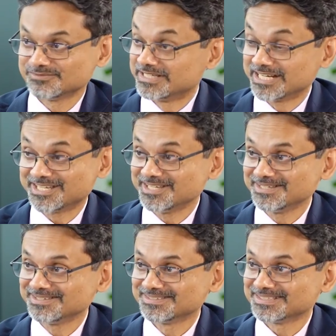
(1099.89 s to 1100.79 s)
very
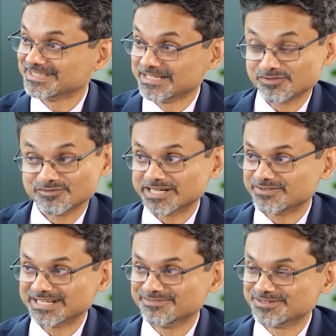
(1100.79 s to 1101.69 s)
key, and therefore very
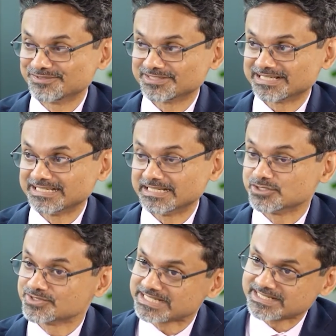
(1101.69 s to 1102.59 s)
relevant for Thailand,
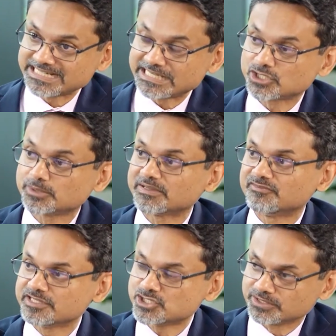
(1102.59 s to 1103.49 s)
to set an economic
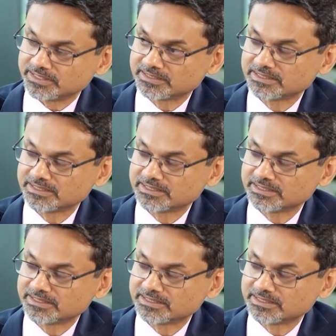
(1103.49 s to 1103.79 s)
vision